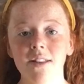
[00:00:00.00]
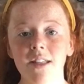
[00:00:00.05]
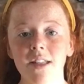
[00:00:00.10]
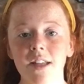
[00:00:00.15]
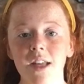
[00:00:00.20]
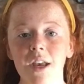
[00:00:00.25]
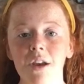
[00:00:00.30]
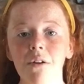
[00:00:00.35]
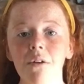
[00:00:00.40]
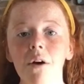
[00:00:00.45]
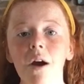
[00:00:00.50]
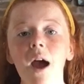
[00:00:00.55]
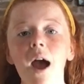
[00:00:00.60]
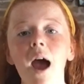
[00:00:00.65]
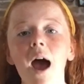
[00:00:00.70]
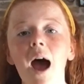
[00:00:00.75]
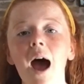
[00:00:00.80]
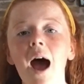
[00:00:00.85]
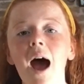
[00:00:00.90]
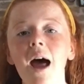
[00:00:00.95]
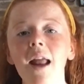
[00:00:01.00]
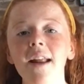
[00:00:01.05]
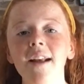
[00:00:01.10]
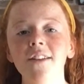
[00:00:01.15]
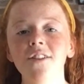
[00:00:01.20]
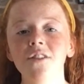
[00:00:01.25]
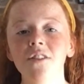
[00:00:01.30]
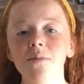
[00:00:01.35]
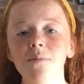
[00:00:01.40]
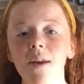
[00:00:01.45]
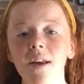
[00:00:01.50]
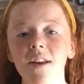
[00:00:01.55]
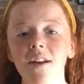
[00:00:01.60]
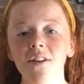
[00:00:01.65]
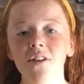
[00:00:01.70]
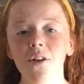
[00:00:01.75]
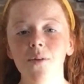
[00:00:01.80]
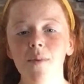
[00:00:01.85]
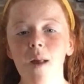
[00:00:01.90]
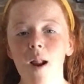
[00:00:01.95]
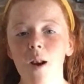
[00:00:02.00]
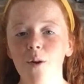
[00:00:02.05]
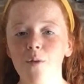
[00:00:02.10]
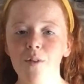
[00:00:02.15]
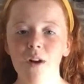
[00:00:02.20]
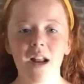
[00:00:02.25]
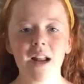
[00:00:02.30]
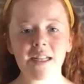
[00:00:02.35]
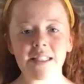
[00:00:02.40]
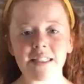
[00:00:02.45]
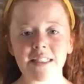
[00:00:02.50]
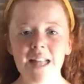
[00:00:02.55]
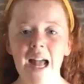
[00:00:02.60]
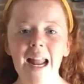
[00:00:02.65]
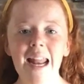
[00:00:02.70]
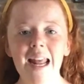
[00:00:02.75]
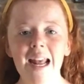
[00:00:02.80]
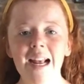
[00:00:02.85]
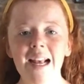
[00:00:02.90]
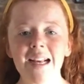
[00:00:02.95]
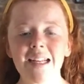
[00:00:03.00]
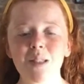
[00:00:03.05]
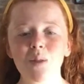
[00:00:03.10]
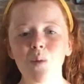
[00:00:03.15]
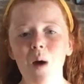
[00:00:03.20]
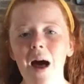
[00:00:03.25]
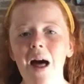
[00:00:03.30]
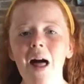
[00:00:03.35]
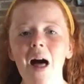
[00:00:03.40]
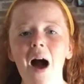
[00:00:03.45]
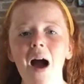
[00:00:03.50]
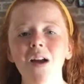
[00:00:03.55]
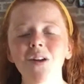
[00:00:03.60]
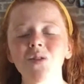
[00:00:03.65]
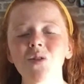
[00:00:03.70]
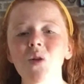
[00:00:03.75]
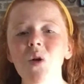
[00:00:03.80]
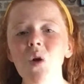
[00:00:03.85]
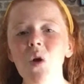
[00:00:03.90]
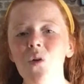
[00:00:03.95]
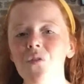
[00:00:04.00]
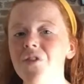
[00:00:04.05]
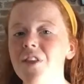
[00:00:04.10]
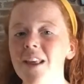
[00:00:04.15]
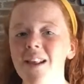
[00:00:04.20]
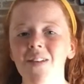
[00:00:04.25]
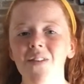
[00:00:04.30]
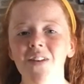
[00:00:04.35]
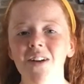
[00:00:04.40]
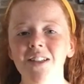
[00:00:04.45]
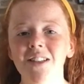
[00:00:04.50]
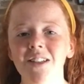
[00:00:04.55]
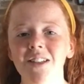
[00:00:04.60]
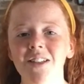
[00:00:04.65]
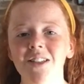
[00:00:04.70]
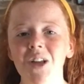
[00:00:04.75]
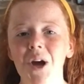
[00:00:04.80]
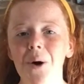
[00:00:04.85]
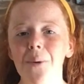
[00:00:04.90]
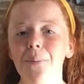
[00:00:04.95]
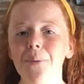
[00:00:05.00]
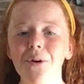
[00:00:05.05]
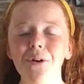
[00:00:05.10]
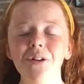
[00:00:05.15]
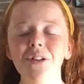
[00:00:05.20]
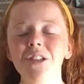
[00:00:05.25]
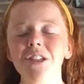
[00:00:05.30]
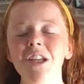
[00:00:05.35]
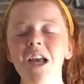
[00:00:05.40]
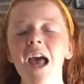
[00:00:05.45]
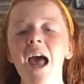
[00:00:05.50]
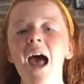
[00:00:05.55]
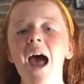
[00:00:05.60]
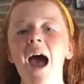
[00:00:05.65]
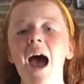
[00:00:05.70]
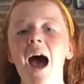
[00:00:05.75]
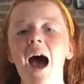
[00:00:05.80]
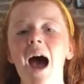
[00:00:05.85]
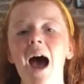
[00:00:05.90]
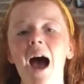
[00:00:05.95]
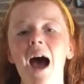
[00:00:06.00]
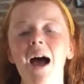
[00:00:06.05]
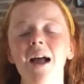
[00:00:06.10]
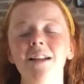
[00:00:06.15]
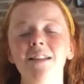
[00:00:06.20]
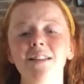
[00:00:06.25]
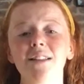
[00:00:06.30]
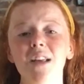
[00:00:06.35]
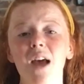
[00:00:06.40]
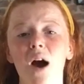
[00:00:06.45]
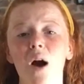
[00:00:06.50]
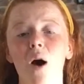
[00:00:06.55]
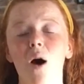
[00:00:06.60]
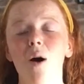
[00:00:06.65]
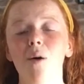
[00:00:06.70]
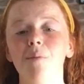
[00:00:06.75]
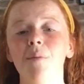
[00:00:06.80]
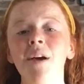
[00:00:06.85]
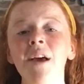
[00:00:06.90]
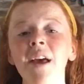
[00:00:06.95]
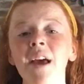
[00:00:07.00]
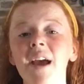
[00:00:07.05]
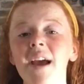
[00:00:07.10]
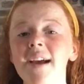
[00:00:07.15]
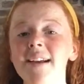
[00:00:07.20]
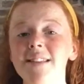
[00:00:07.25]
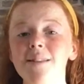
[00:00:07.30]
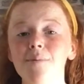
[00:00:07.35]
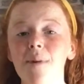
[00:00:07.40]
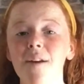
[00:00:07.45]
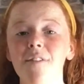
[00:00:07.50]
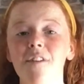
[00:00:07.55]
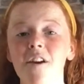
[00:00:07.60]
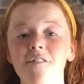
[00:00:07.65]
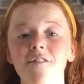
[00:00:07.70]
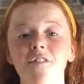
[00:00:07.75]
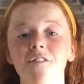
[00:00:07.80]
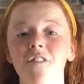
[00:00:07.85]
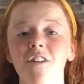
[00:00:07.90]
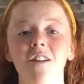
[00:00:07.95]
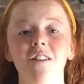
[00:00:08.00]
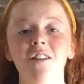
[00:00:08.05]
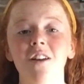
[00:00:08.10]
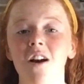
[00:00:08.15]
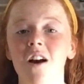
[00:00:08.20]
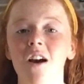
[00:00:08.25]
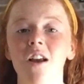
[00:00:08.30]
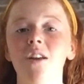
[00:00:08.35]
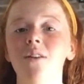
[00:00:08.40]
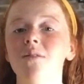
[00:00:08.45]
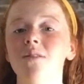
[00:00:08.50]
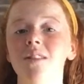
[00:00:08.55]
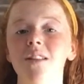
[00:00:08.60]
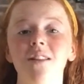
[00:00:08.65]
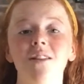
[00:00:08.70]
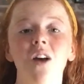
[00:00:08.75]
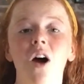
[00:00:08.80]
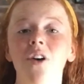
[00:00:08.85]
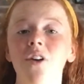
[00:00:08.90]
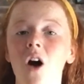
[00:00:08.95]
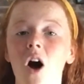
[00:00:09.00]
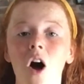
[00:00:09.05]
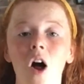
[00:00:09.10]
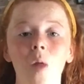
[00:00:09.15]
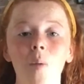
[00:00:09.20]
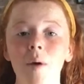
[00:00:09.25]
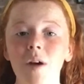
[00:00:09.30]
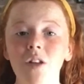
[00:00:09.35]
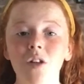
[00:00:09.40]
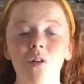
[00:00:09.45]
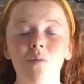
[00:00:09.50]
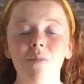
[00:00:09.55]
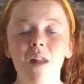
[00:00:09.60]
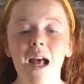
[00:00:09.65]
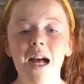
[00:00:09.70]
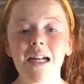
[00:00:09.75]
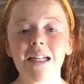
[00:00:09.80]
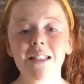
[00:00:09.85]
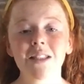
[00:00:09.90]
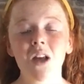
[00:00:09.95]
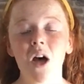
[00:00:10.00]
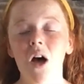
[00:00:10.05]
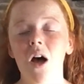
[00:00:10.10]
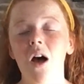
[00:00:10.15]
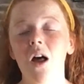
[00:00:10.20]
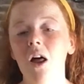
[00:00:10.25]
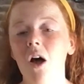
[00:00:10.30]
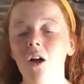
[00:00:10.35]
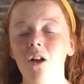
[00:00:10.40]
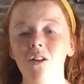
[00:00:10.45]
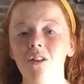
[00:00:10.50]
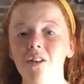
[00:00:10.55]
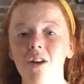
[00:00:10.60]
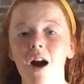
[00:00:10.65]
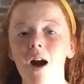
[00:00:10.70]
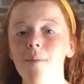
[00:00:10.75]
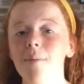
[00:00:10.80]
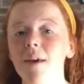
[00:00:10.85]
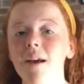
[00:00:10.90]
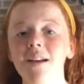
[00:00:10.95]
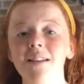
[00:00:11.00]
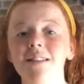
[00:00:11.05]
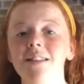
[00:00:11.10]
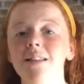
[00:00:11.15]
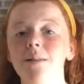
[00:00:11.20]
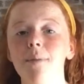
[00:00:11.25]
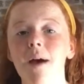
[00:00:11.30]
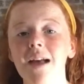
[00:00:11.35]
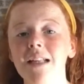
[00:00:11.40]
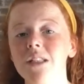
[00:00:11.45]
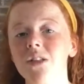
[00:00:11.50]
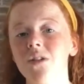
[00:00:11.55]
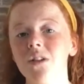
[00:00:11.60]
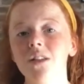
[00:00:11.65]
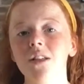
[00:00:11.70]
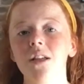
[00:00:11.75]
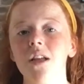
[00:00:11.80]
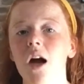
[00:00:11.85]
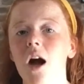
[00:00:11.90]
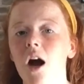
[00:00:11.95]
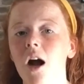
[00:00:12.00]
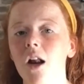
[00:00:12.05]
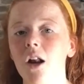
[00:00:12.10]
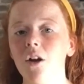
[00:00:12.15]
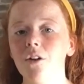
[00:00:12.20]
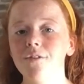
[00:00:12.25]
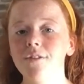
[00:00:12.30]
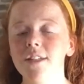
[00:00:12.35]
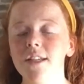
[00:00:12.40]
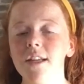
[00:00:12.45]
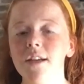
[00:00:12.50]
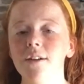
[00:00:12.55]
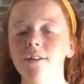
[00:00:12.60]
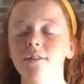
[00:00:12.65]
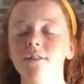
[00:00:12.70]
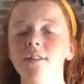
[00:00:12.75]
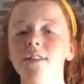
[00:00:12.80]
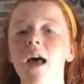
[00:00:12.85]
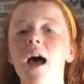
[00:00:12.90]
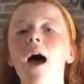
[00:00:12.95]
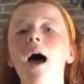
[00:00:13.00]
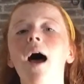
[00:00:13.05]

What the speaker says: to do, and it does make your thumbnail look really aesthetic as well. I just love this filter so much, and it's my favorite filter. I use this on all my thumbnails all the time. Like, it's the best filter I love to use,